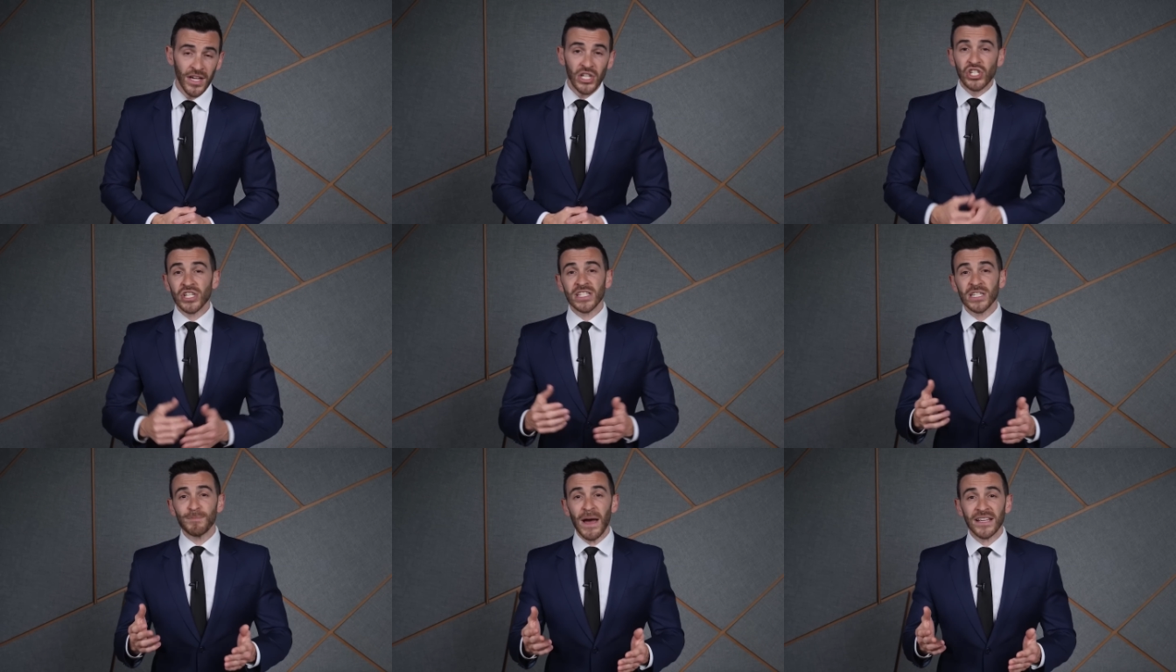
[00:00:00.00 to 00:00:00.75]
Just
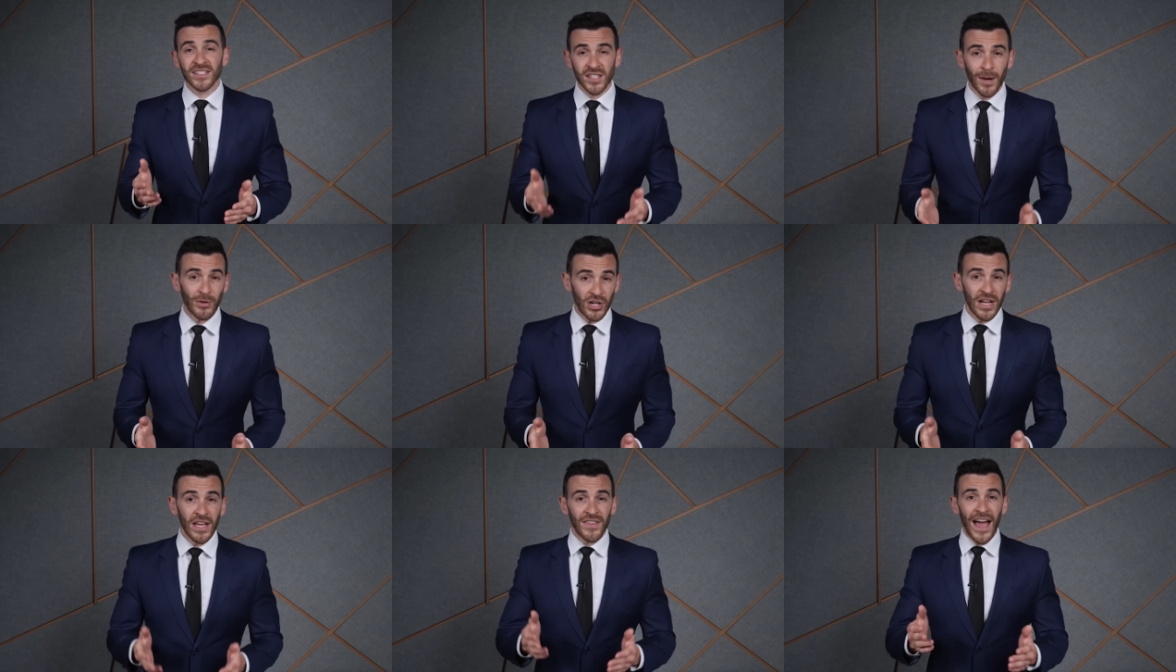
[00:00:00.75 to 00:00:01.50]
this past
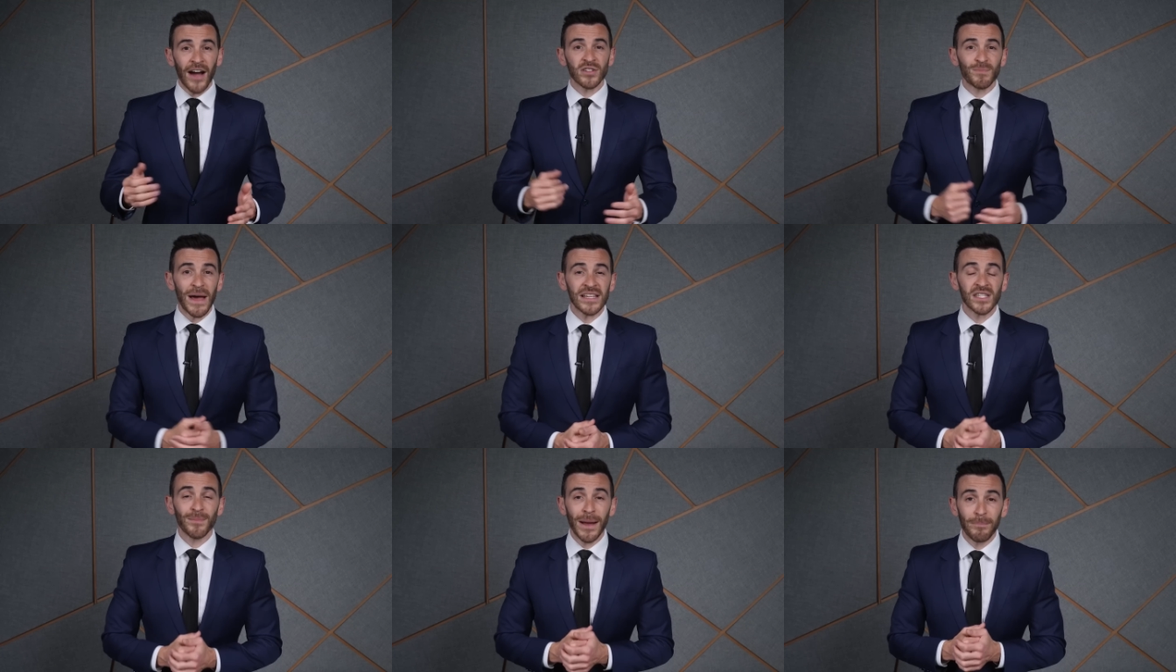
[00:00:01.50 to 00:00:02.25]
summer, the House
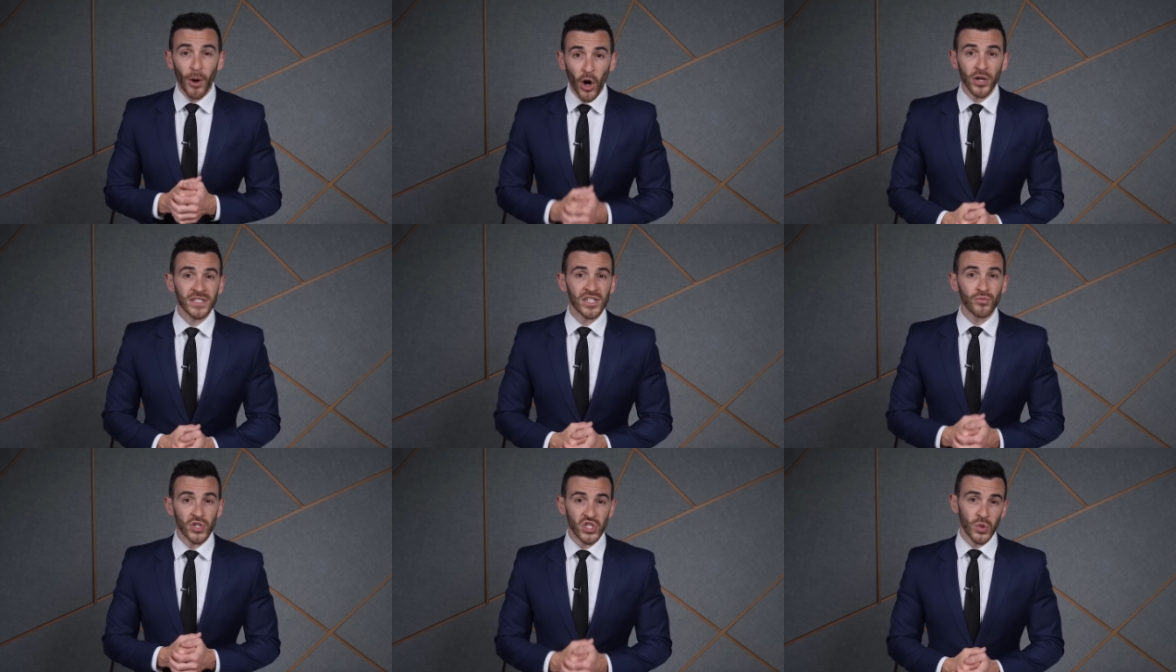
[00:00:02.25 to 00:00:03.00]
passed the
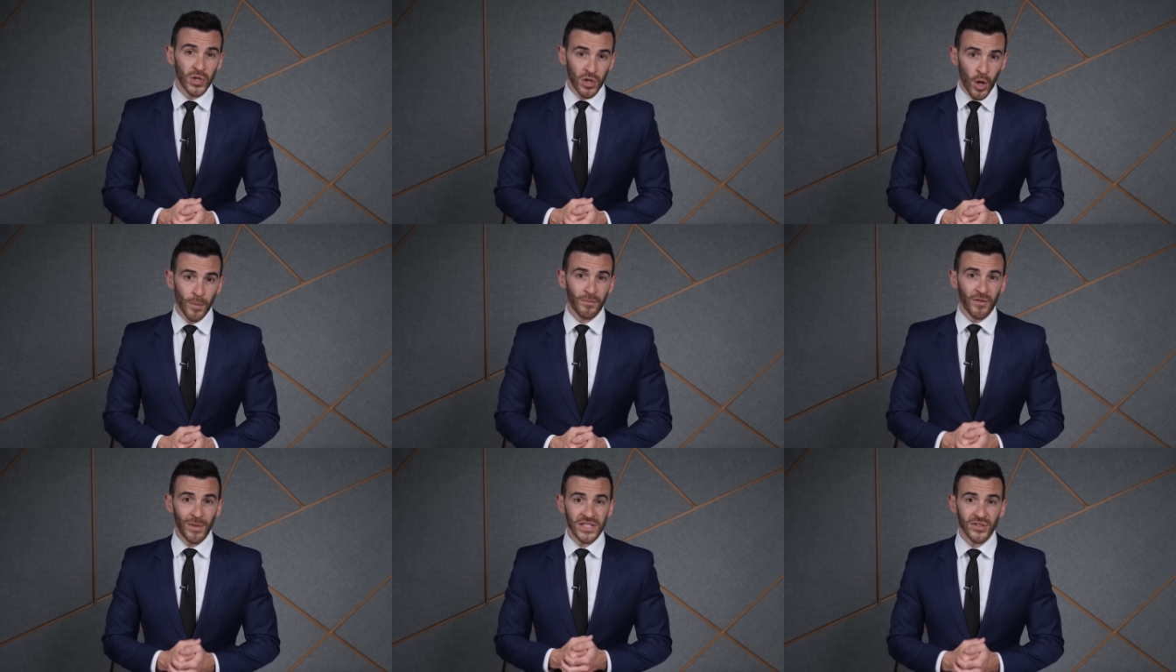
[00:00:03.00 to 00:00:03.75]
bipartisan Restoring Hope
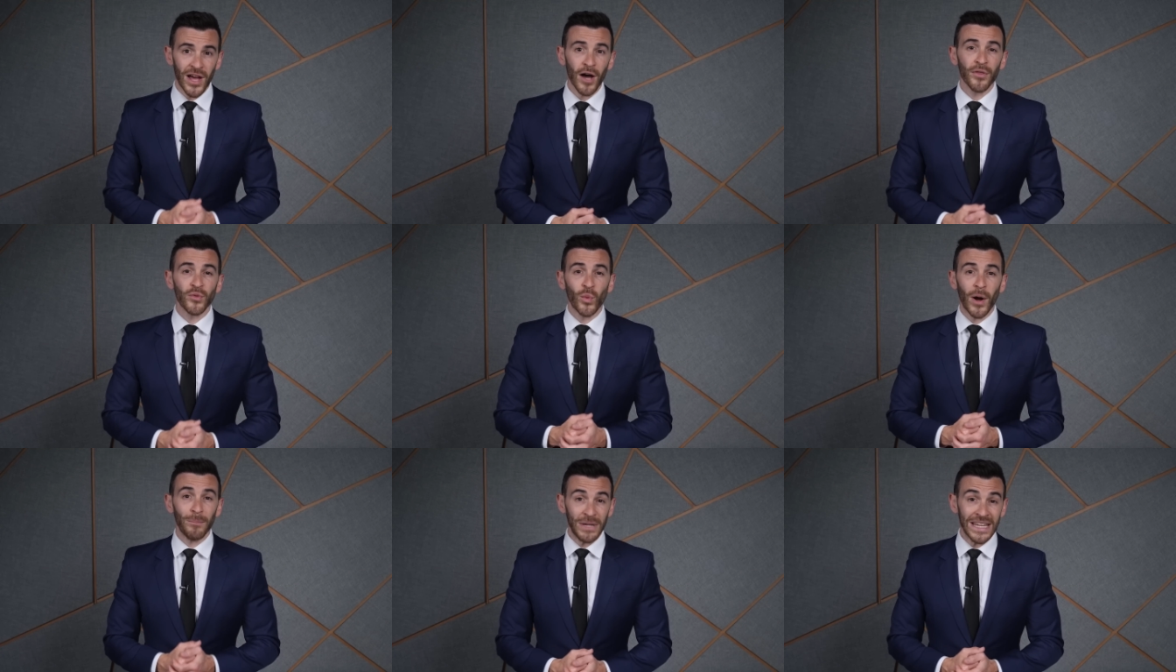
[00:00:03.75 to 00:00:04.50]
for Mental Health and
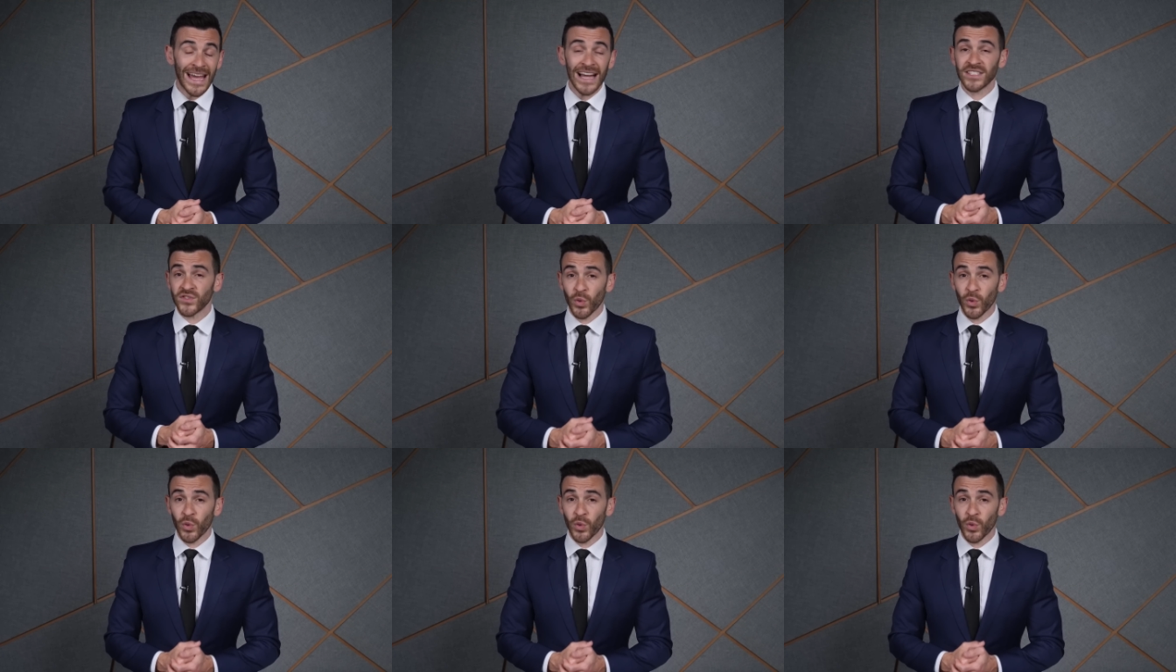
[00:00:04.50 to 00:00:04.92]
Well-Being Act of